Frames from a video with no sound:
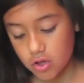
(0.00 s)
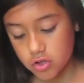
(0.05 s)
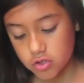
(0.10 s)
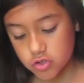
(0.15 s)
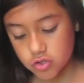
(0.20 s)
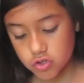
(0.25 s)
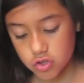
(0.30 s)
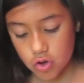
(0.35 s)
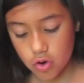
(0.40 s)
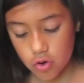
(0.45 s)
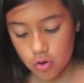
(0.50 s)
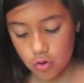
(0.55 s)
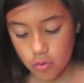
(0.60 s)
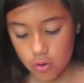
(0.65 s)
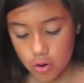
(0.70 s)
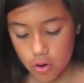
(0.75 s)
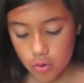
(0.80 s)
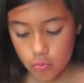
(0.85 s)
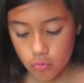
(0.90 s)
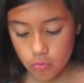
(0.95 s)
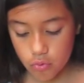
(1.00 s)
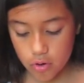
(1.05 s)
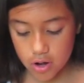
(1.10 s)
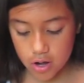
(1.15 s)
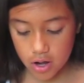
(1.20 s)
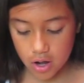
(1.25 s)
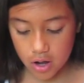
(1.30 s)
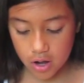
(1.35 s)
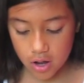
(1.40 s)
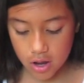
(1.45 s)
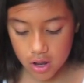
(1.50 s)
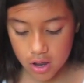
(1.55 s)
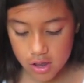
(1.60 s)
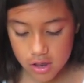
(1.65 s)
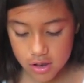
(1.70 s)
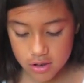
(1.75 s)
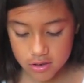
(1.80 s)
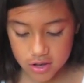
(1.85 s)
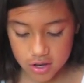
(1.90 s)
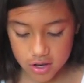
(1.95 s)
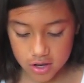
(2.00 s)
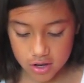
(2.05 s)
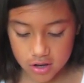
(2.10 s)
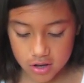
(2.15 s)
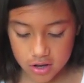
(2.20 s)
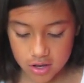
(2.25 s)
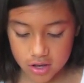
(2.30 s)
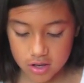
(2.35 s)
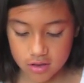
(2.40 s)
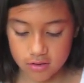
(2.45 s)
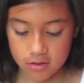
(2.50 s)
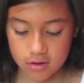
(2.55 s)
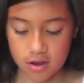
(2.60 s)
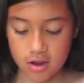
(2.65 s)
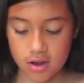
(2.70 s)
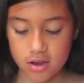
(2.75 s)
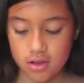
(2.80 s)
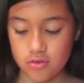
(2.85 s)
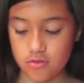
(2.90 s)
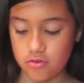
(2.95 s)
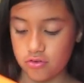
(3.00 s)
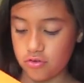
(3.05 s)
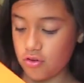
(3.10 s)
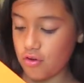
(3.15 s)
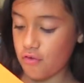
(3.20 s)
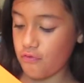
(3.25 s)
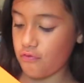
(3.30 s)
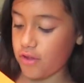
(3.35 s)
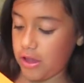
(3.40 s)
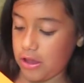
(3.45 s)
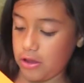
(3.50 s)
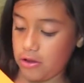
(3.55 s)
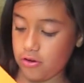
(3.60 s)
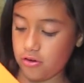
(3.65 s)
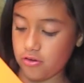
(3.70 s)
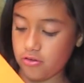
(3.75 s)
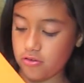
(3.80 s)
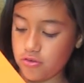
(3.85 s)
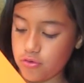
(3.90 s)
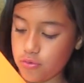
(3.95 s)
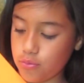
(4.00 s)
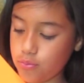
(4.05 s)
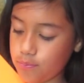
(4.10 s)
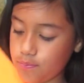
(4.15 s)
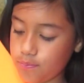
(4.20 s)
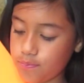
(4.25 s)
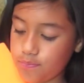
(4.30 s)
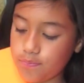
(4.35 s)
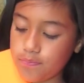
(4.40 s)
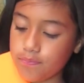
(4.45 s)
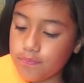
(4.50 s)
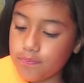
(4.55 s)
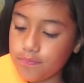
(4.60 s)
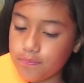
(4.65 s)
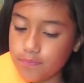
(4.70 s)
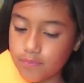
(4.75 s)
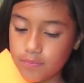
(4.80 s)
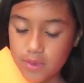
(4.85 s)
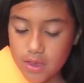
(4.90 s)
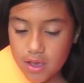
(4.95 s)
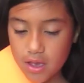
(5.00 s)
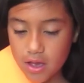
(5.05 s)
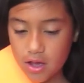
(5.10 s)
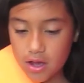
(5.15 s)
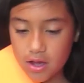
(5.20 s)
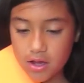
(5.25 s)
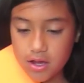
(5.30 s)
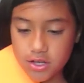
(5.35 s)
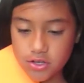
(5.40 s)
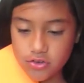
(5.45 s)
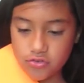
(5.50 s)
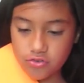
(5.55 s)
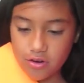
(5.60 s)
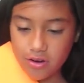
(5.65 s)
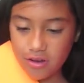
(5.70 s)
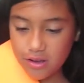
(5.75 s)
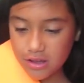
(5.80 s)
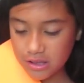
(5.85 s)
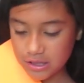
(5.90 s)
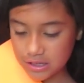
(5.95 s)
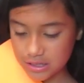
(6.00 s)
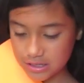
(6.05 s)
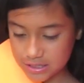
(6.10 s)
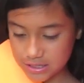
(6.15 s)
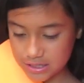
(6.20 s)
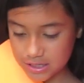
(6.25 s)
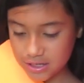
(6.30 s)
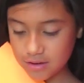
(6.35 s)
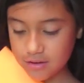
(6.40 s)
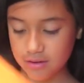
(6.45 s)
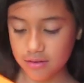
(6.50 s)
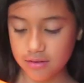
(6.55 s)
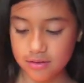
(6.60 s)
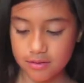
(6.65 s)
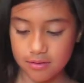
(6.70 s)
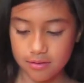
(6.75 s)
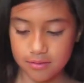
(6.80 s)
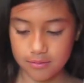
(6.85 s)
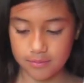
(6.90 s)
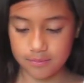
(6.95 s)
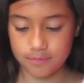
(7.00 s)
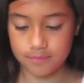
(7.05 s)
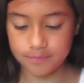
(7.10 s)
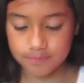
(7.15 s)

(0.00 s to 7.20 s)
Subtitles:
So what I did is I used 2 fingers. I draw a line.